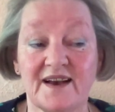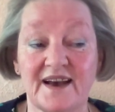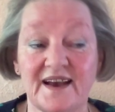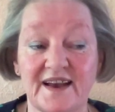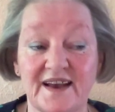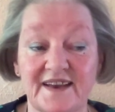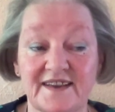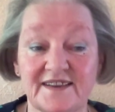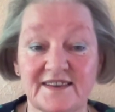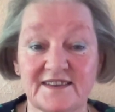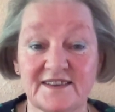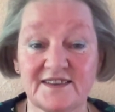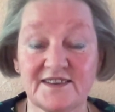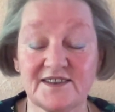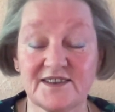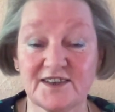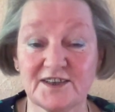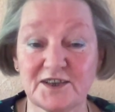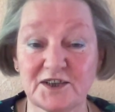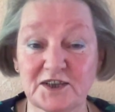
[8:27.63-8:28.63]
and
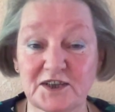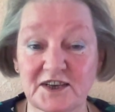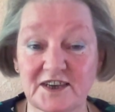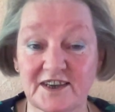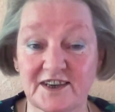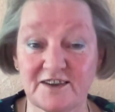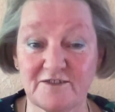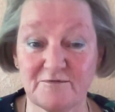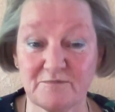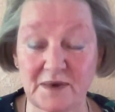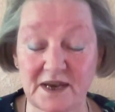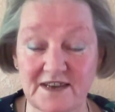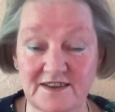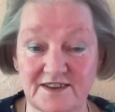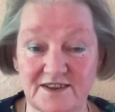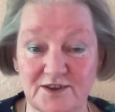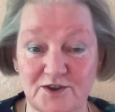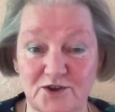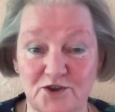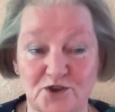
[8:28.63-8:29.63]
give
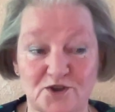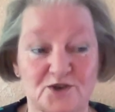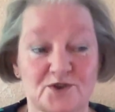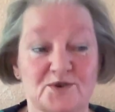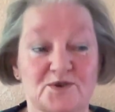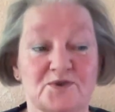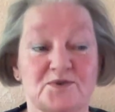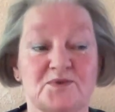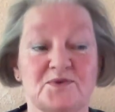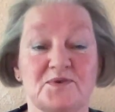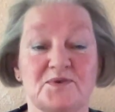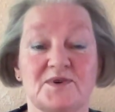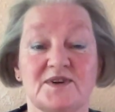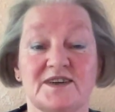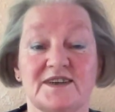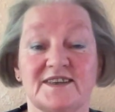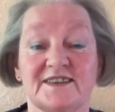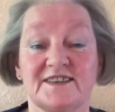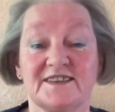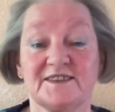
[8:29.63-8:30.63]
message to
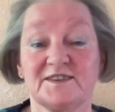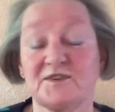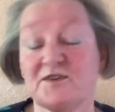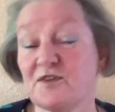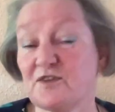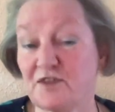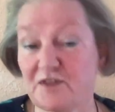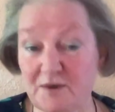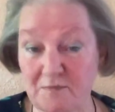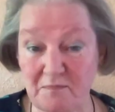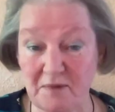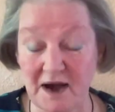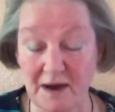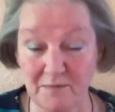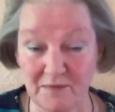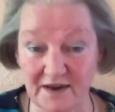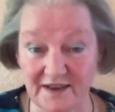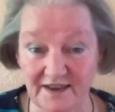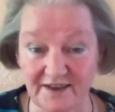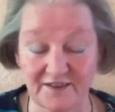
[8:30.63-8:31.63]
the
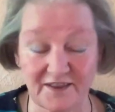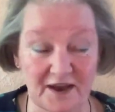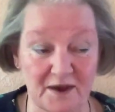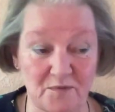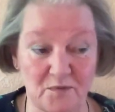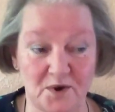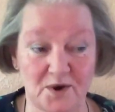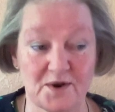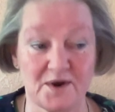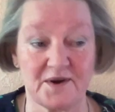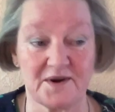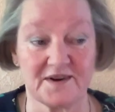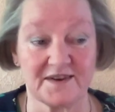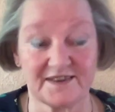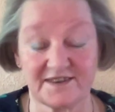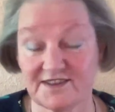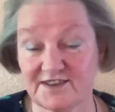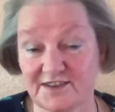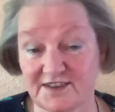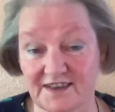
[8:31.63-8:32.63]
public. That
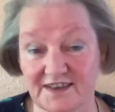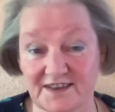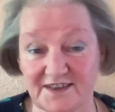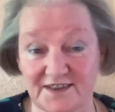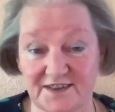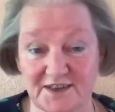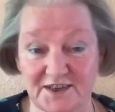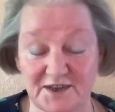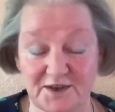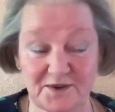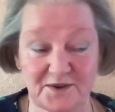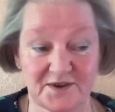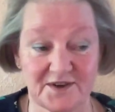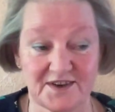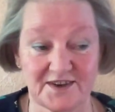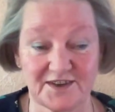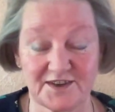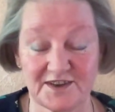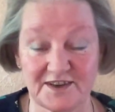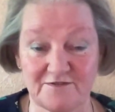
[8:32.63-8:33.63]
were 60
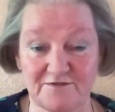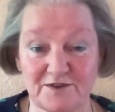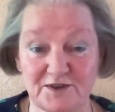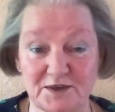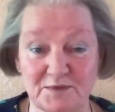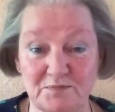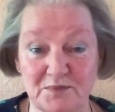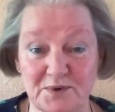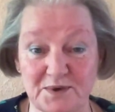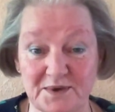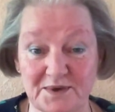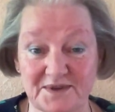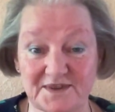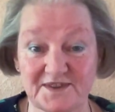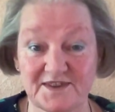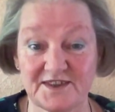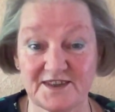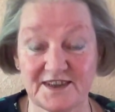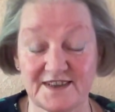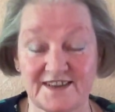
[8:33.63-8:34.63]
or 70
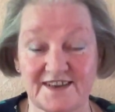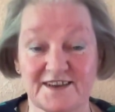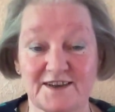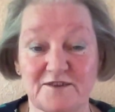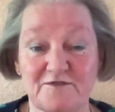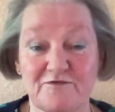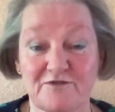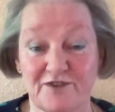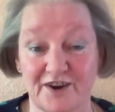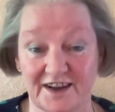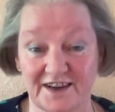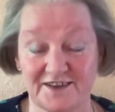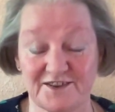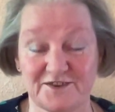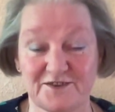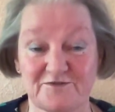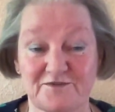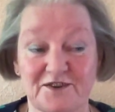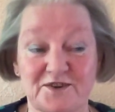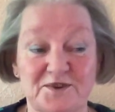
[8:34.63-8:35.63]
persons sitting in front
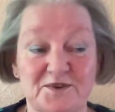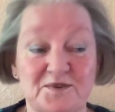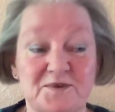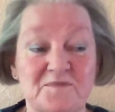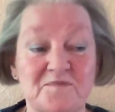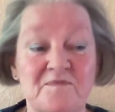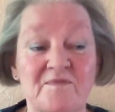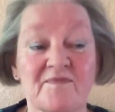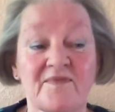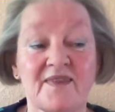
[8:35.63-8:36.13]
of you.